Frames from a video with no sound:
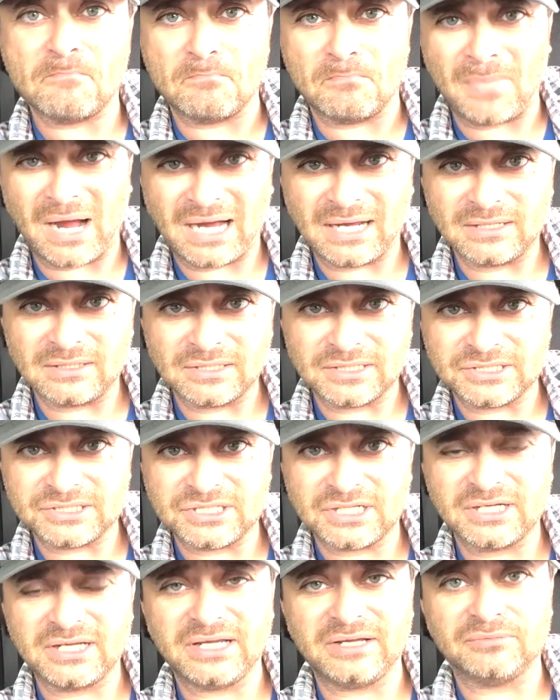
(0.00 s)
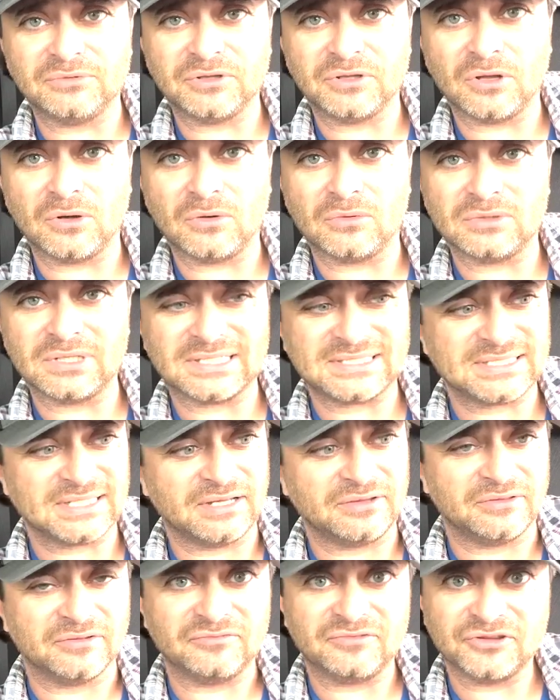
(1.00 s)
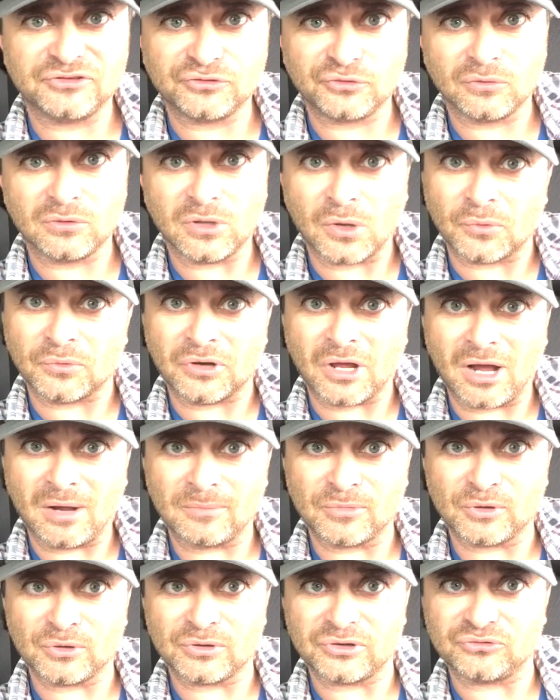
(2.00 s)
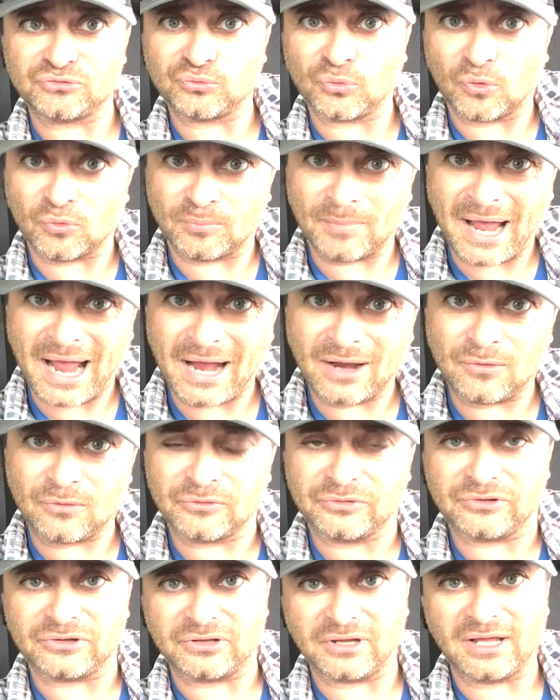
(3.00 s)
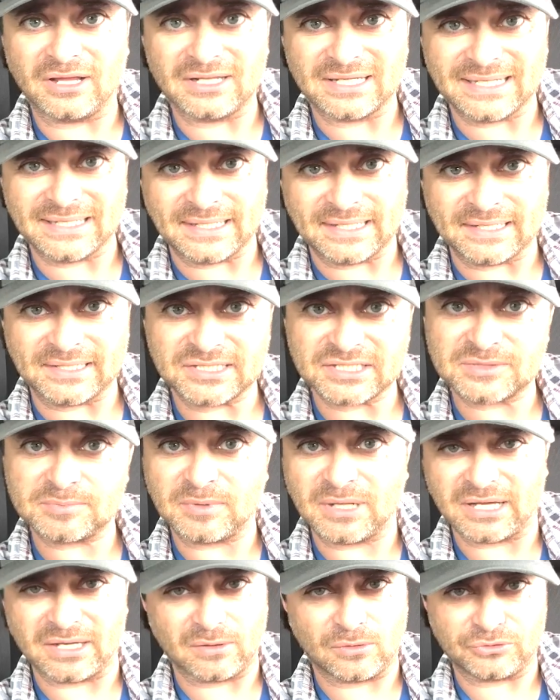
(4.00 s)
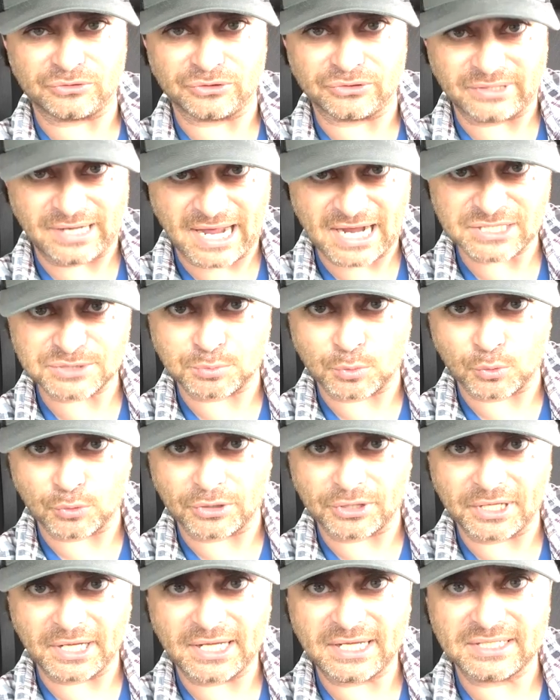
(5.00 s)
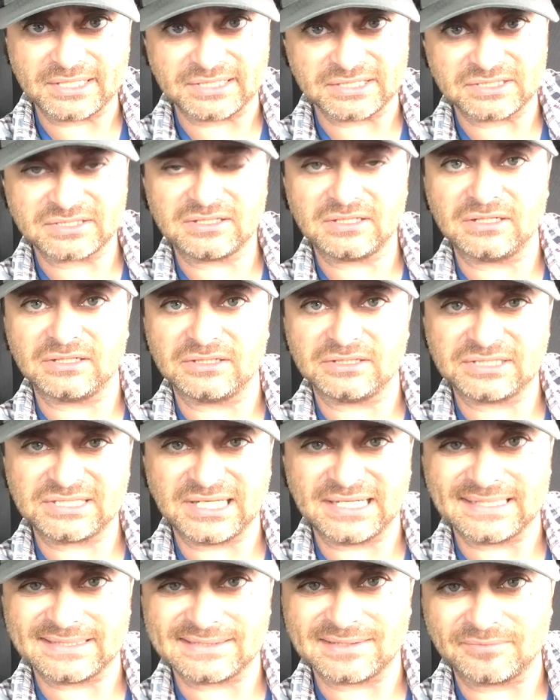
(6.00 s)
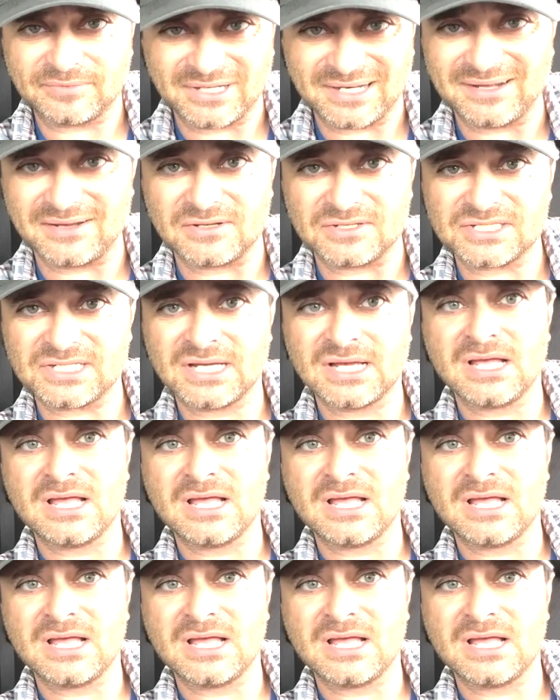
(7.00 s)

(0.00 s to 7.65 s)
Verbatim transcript: mileage even though let's say the physical odometer is rolled back or the LED display on your dashboard is uh, saying something else